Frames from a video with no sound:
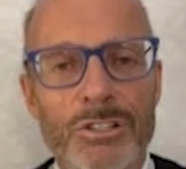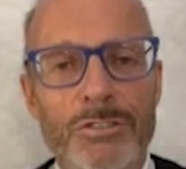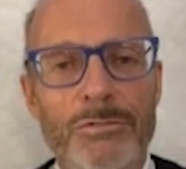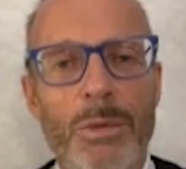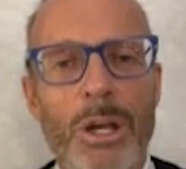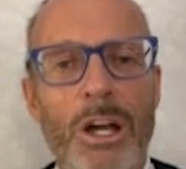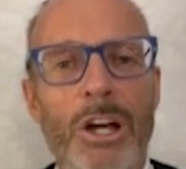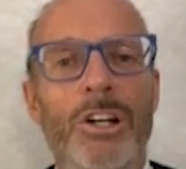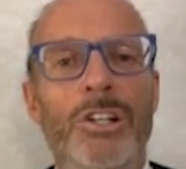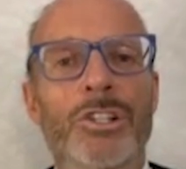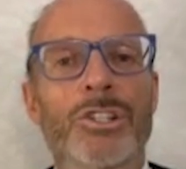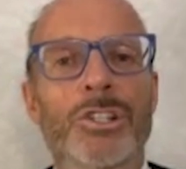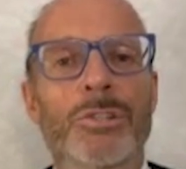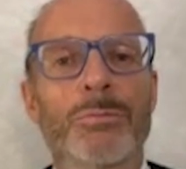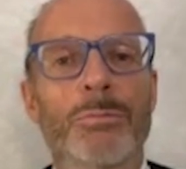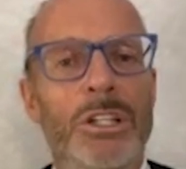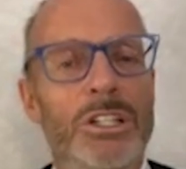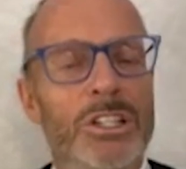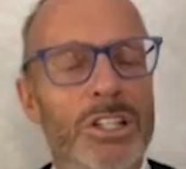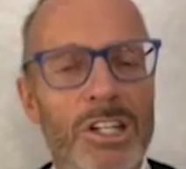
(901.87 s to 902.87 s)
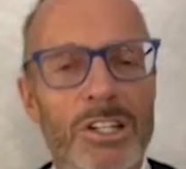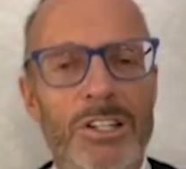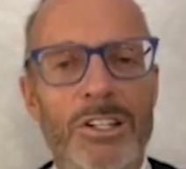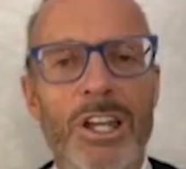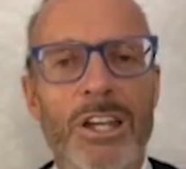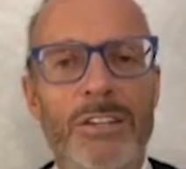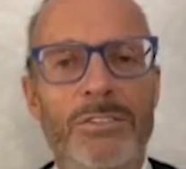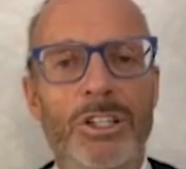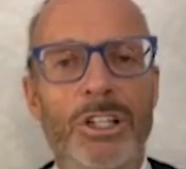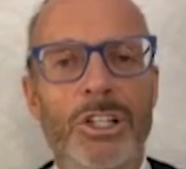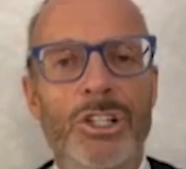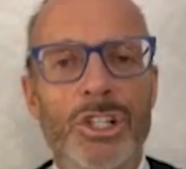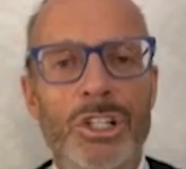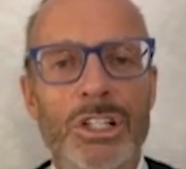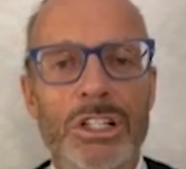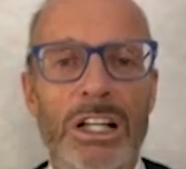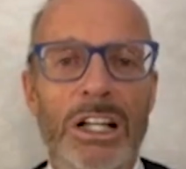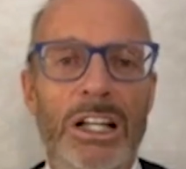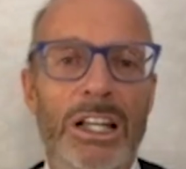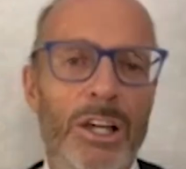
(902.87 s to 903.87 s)
of marriage, maintain the
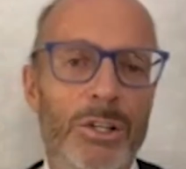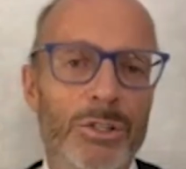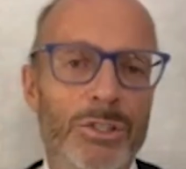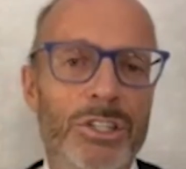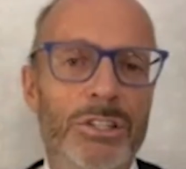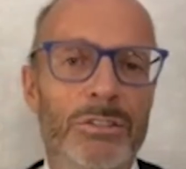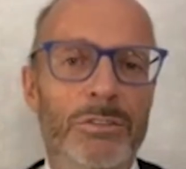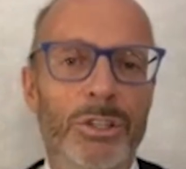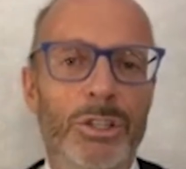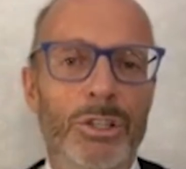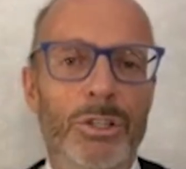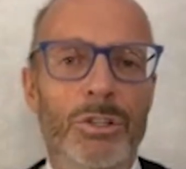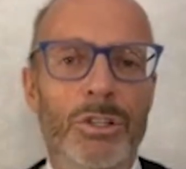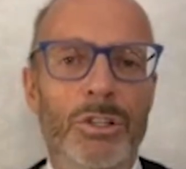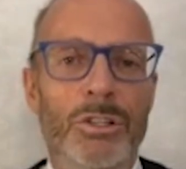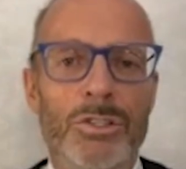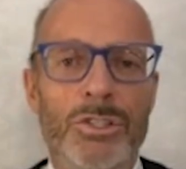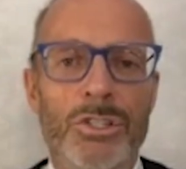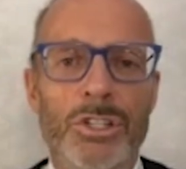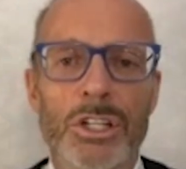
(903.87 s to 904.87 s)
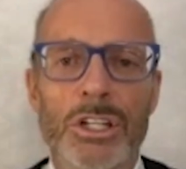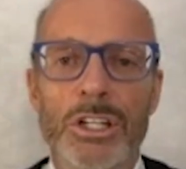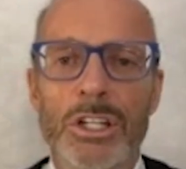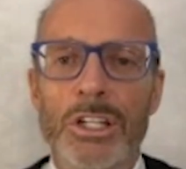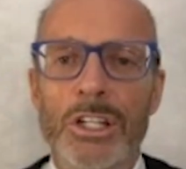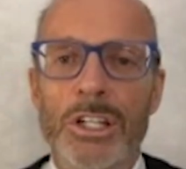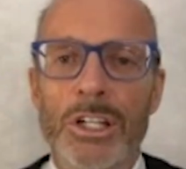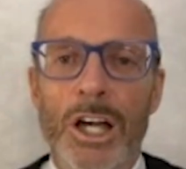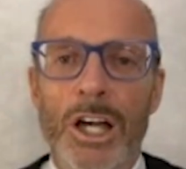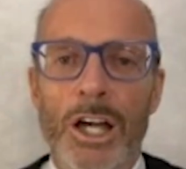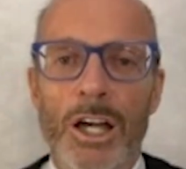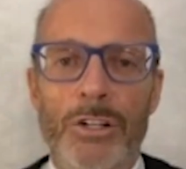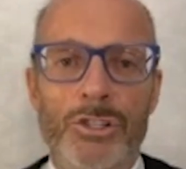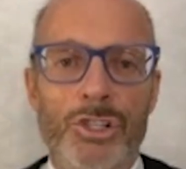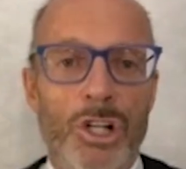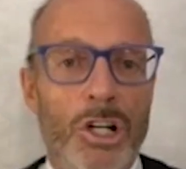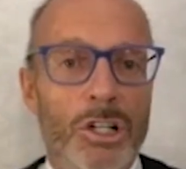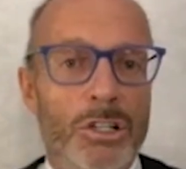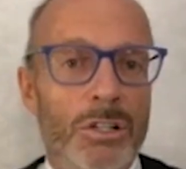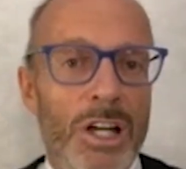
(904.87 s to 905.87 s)
definition, allow civil unions.
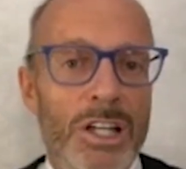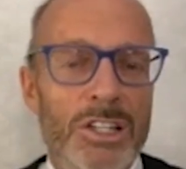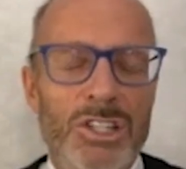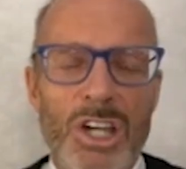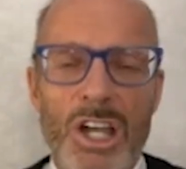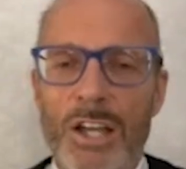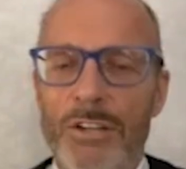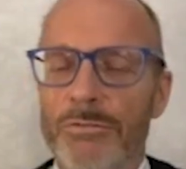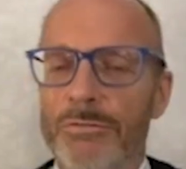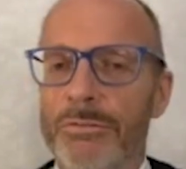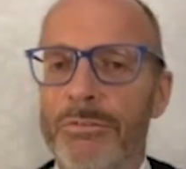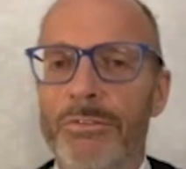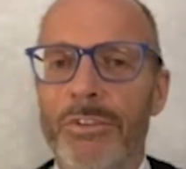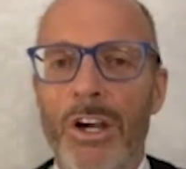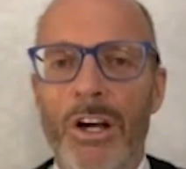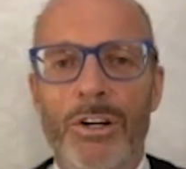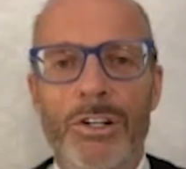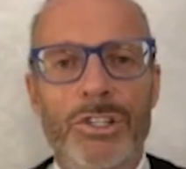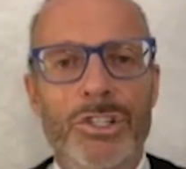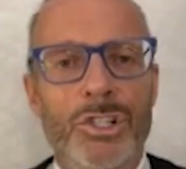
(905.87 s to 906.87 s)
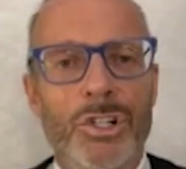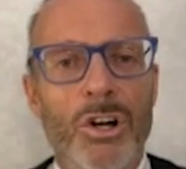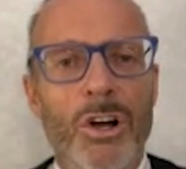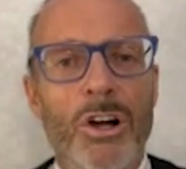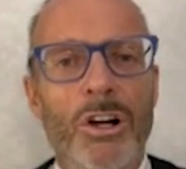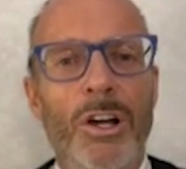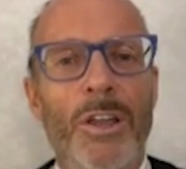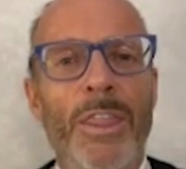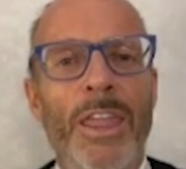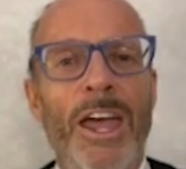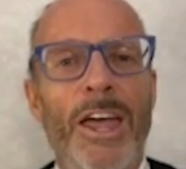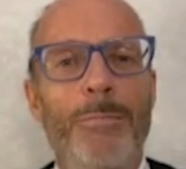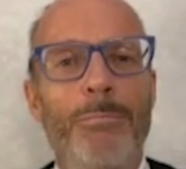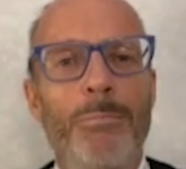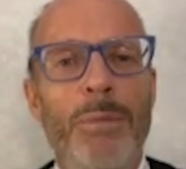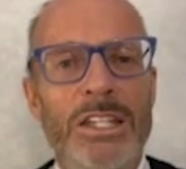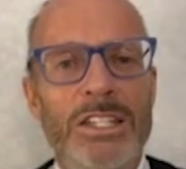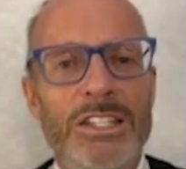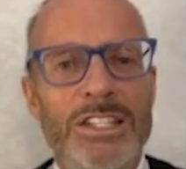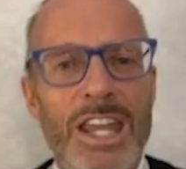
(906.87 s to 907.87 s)
Jean Chrétien, very strong on that,
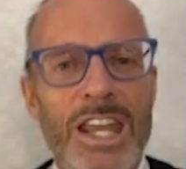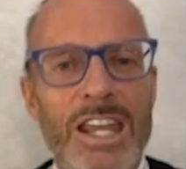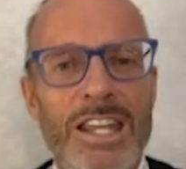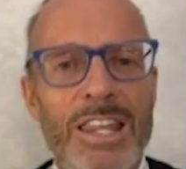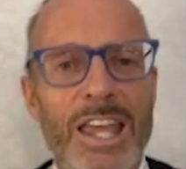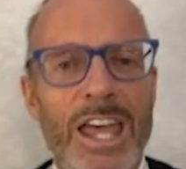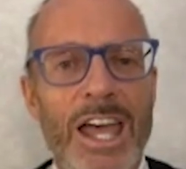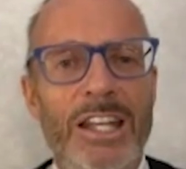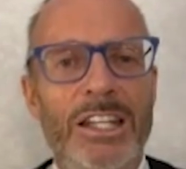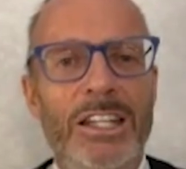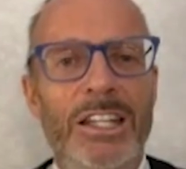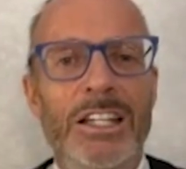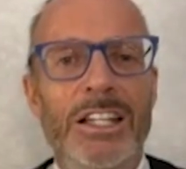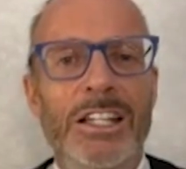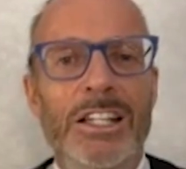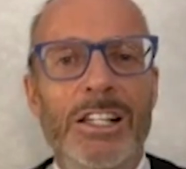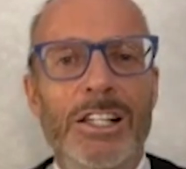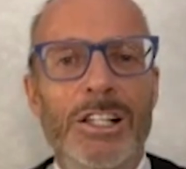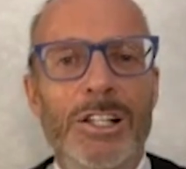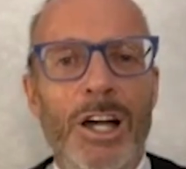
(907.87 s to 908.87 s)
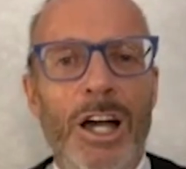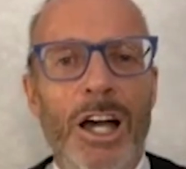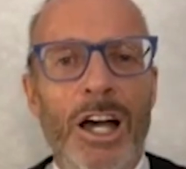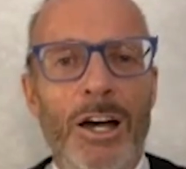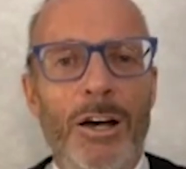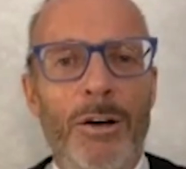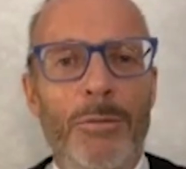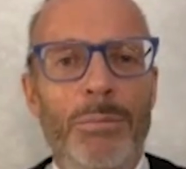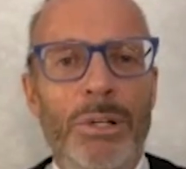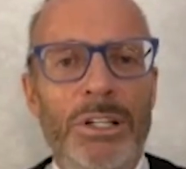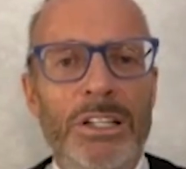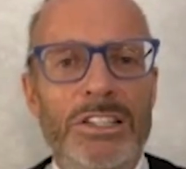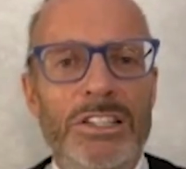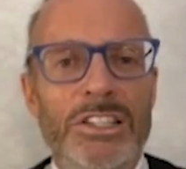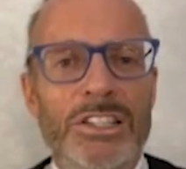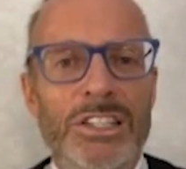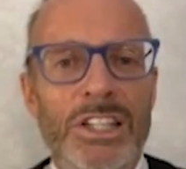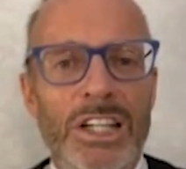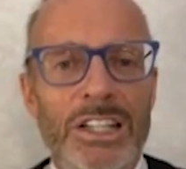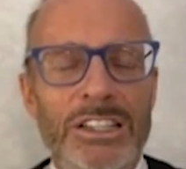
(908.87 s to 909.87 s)
maintain that. But
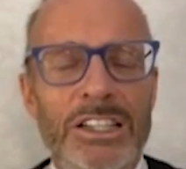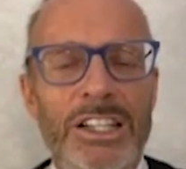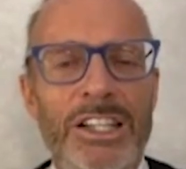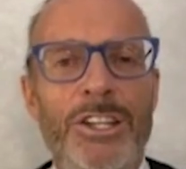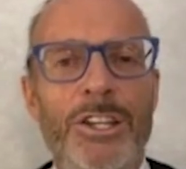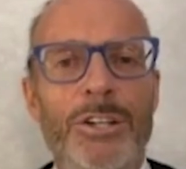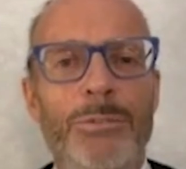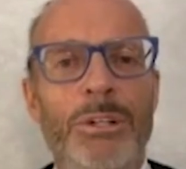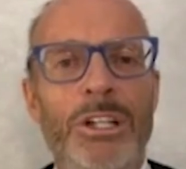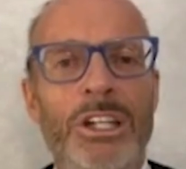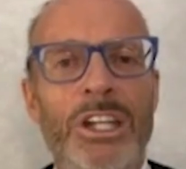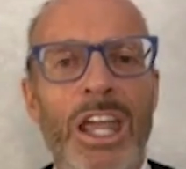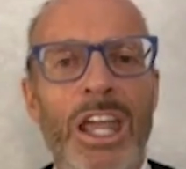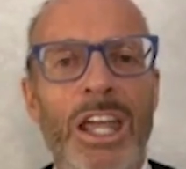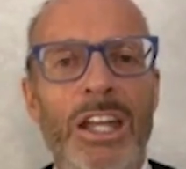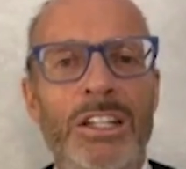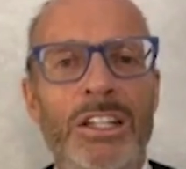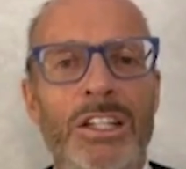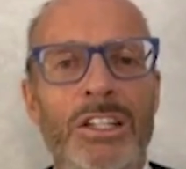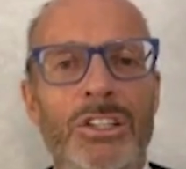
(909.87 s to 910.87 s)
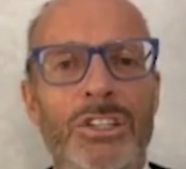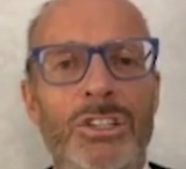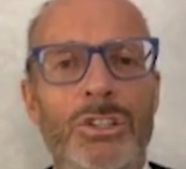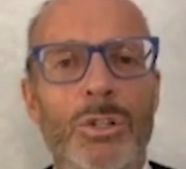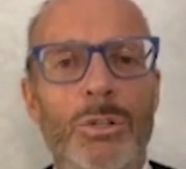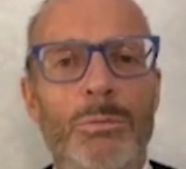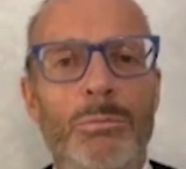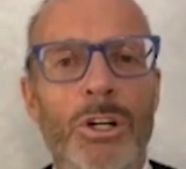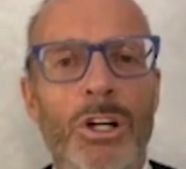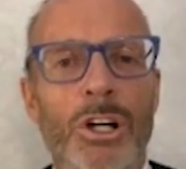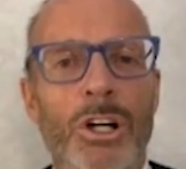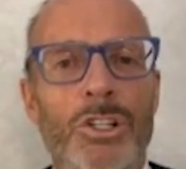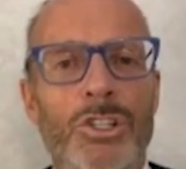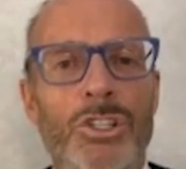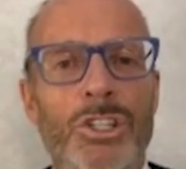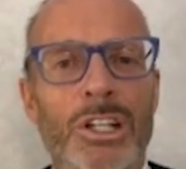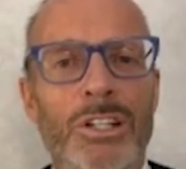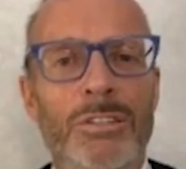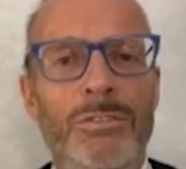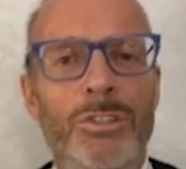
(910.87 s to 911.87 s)
suddenly there began to emerge
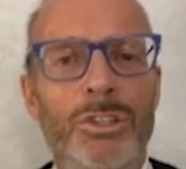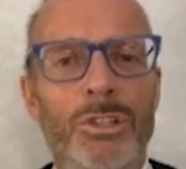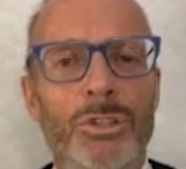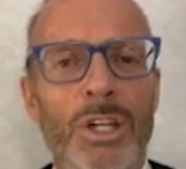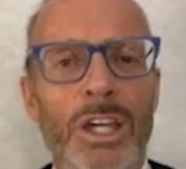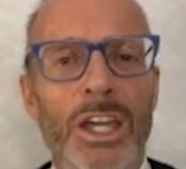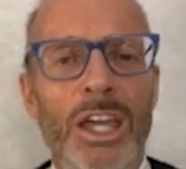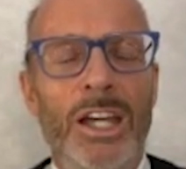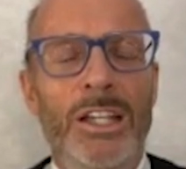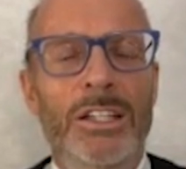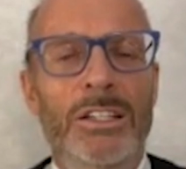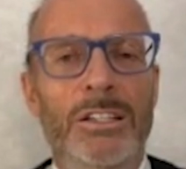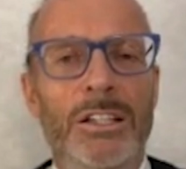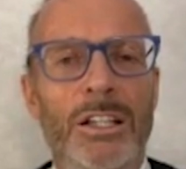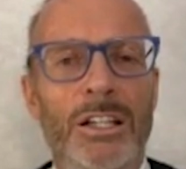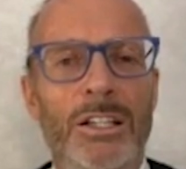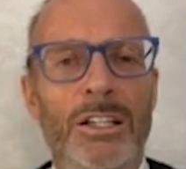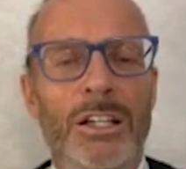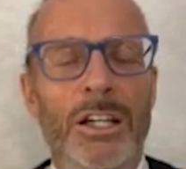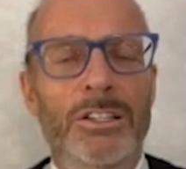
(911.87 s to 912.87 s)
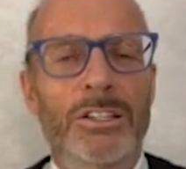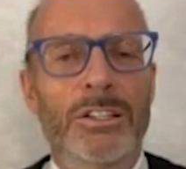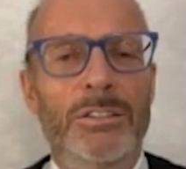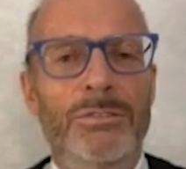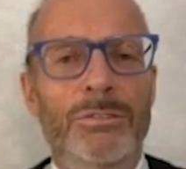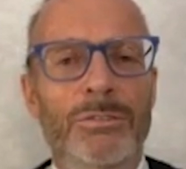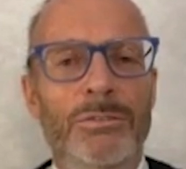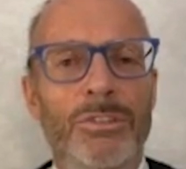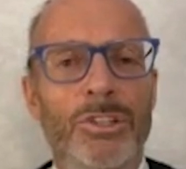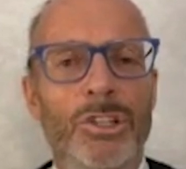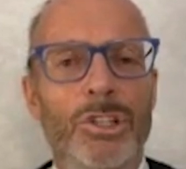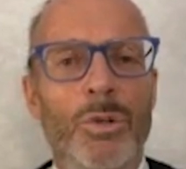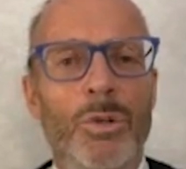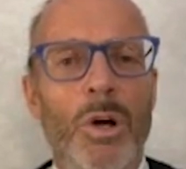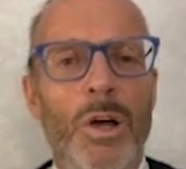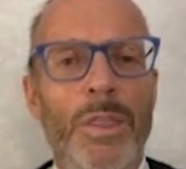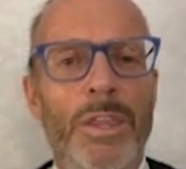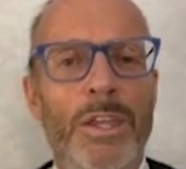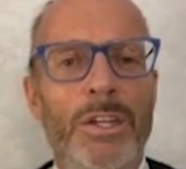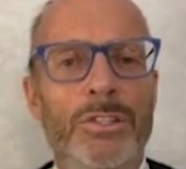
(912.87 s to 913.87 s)
that if you had a different view
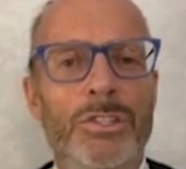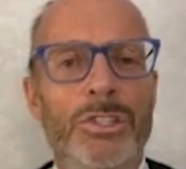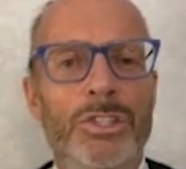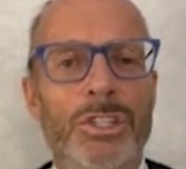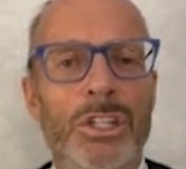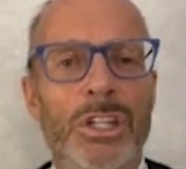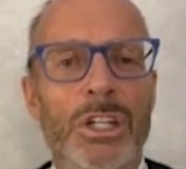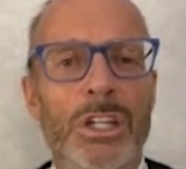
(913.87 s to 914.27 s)
on this,